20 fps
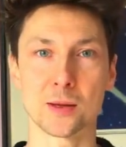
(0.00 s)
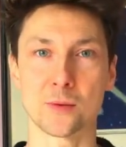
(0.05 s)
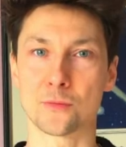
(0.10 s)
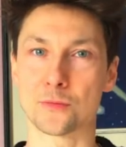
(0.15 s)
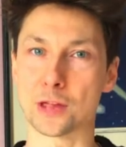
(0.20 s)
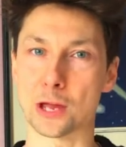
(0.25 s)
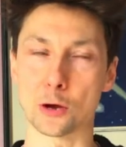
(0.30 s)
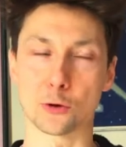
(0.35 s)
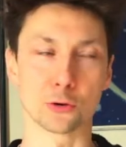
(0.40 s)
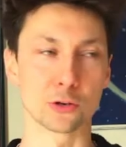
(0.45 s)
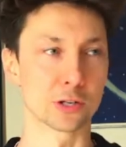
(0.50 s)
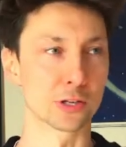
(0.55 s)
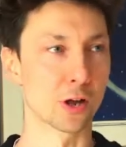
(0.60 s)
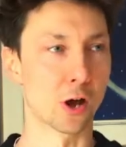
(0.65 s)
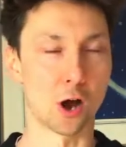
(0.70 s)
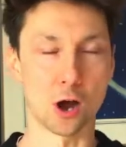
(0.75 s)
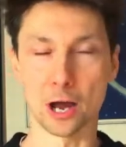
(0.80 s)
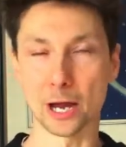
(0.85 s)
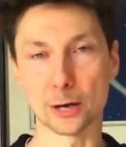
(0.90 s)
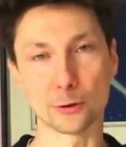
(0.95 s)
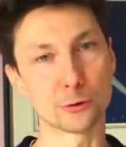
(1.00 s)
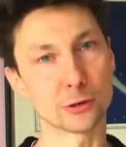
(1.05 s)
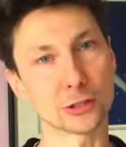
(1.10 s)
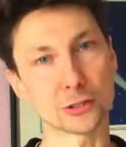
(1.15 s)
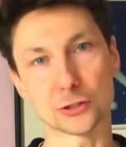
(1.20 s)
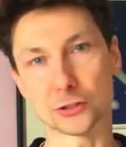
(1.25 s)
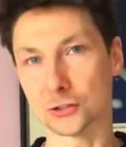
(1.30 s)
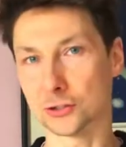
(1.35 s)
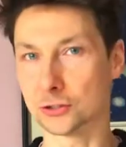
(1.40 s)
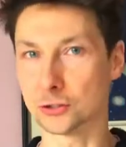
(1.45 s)
They're an
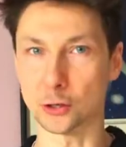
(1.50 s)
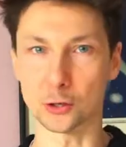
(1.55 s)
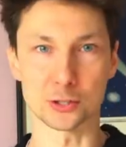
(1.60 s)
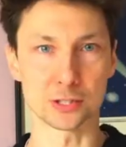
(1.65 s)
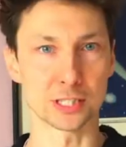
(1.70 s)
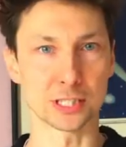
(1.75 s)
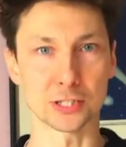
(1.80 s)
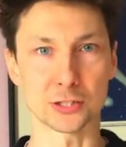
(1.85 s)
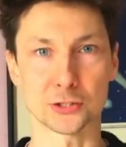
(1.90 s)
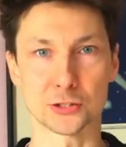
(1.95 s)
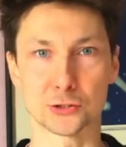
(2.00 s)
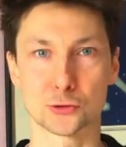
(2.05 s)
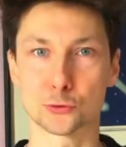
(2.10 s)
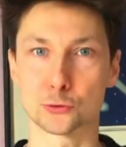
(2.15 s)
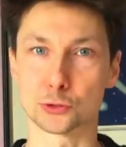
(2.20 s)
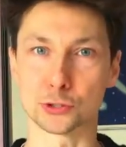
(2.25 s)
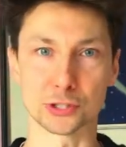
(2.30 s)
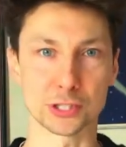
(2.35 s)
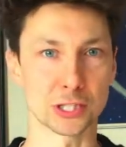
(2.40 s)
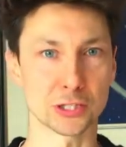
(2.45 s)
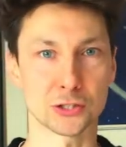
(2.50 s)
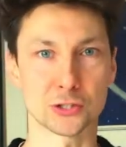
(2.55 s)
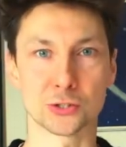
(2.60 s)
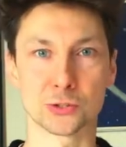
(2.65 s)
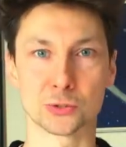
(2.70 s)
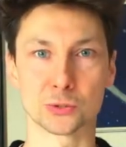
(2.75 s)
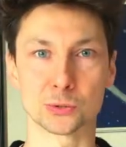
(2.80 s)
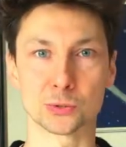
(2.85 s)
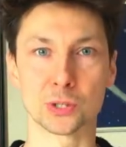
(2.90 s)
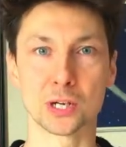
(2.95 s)
Irish, Scottish
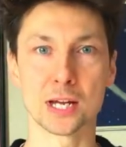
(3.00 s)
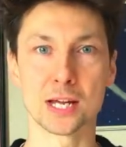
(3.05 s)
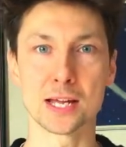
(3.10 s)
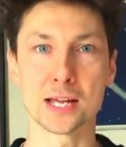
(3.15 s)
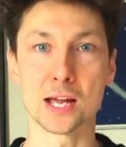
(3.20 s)
traditional